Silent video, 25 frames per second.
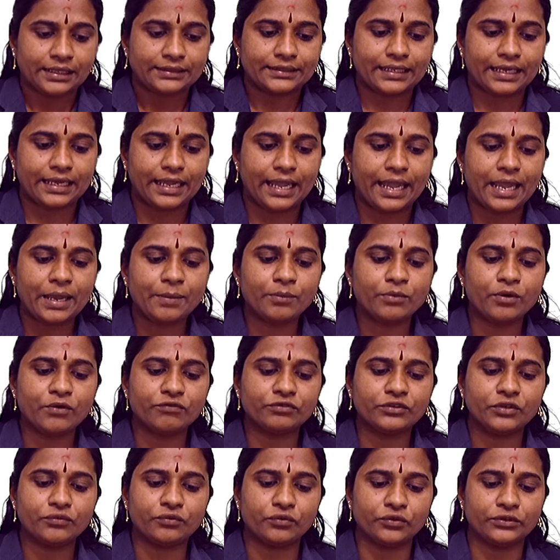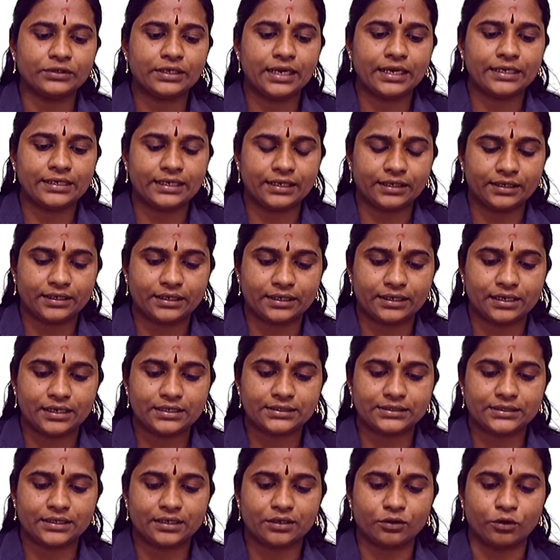The aim of the Food and
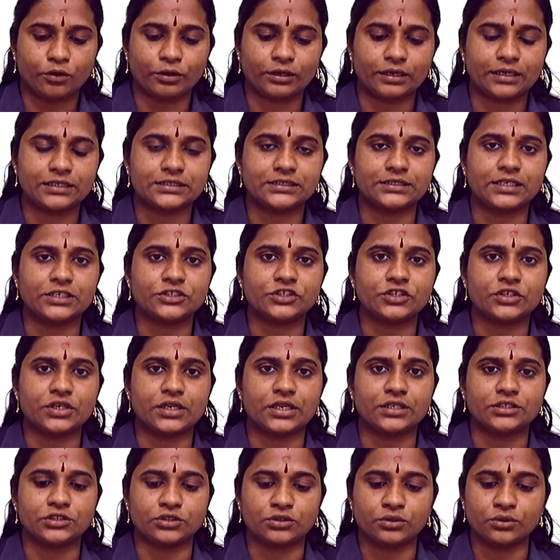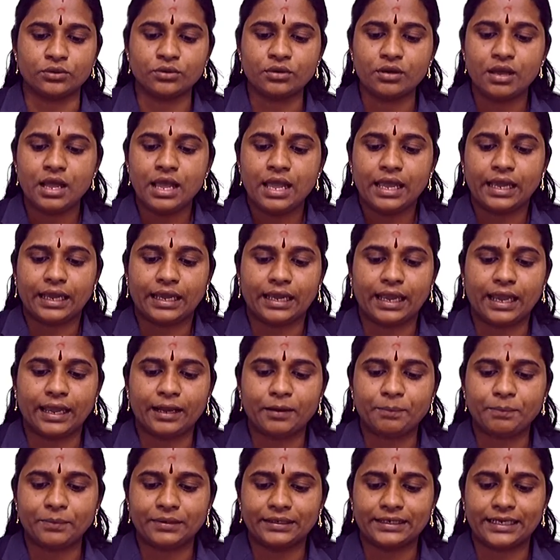Agriculture Organization is to
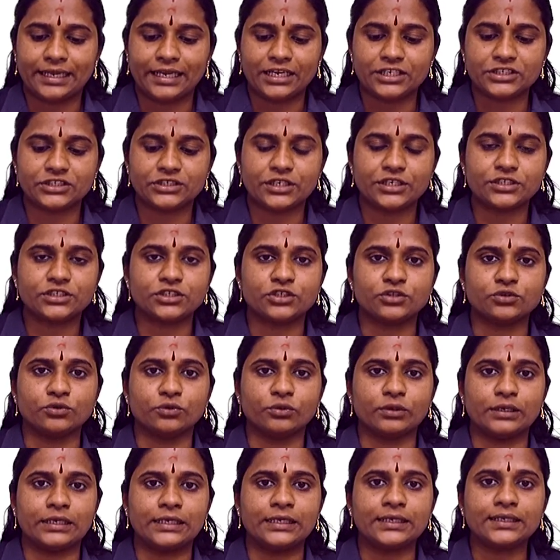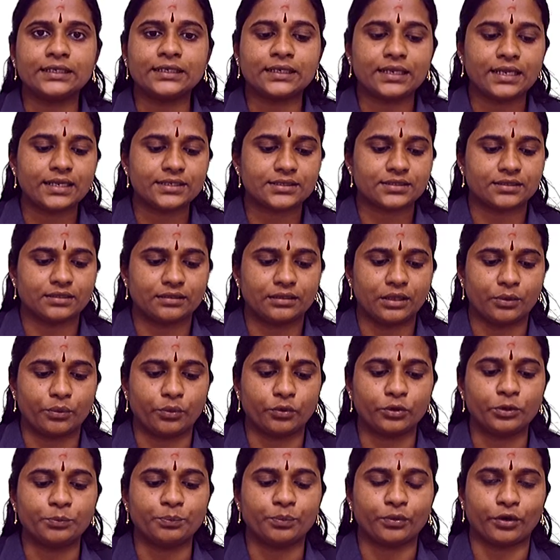help nations to increase the
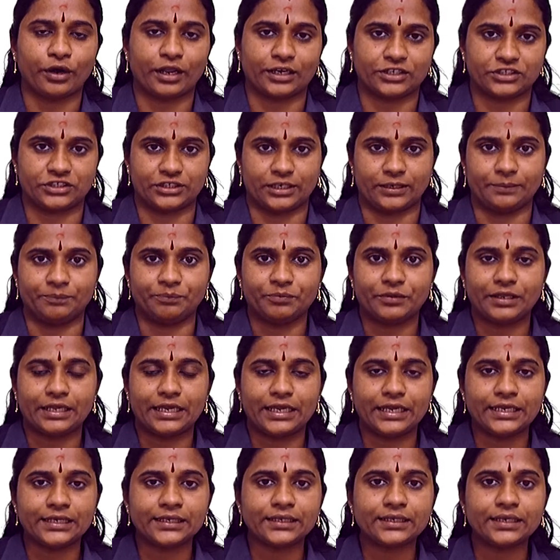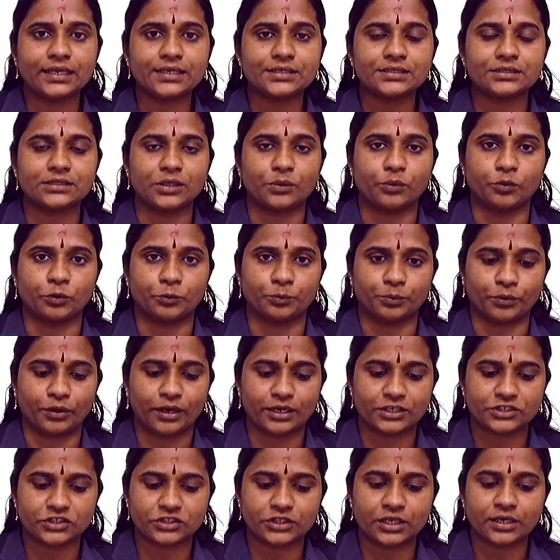food production increase the food
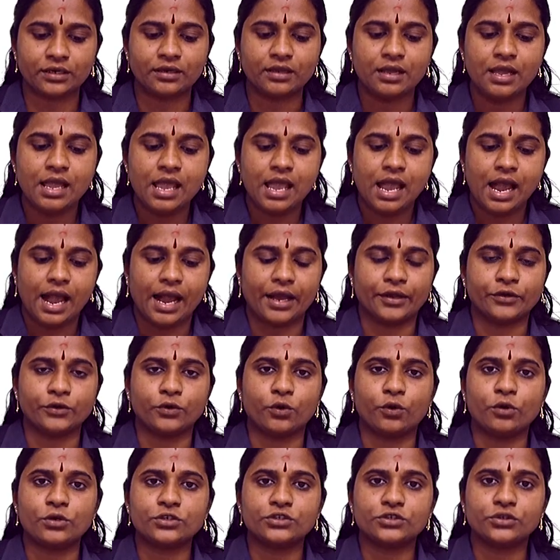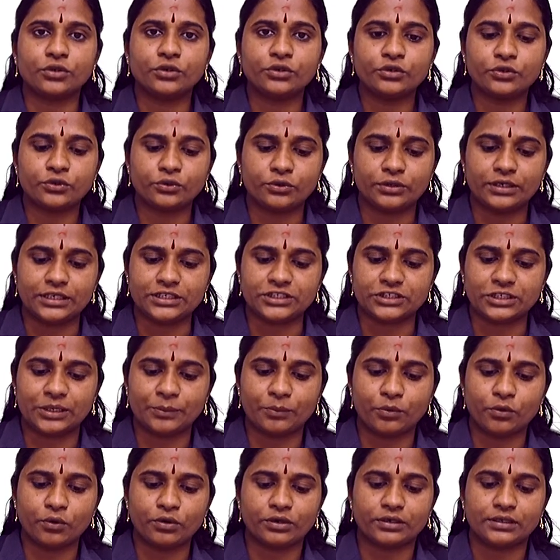production and also to
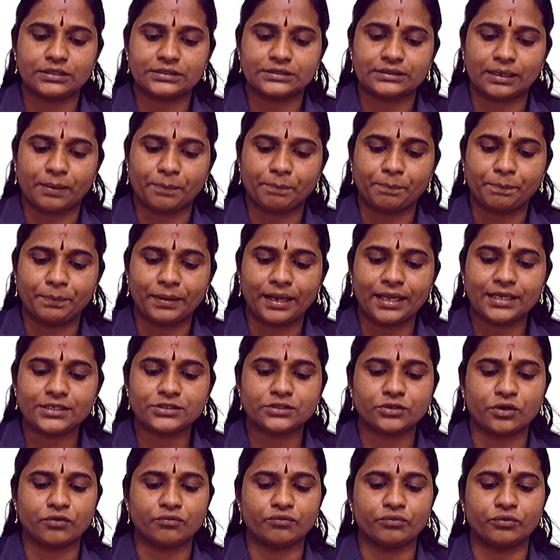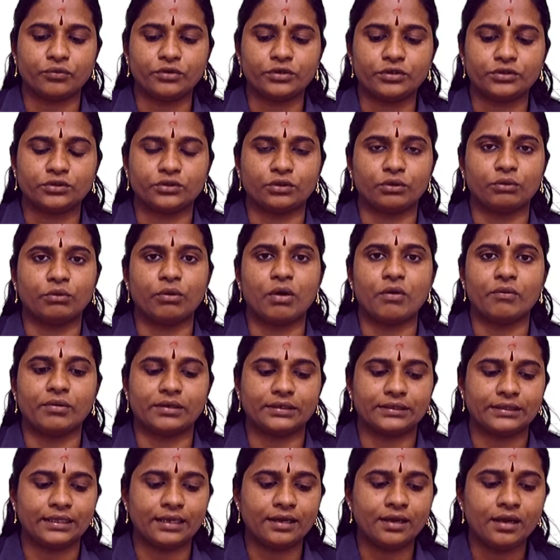distribute supplies of food
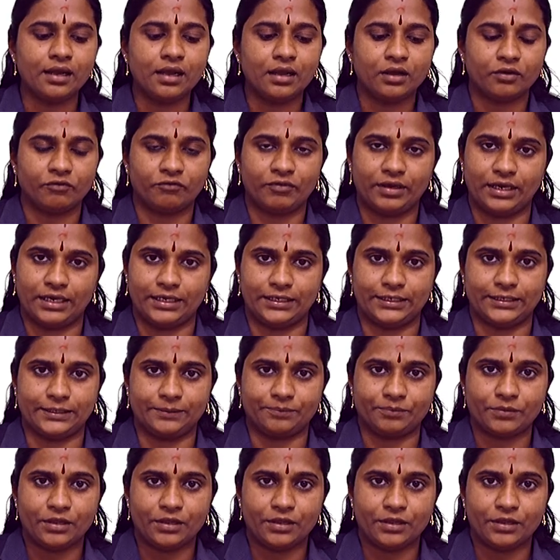throughout the world.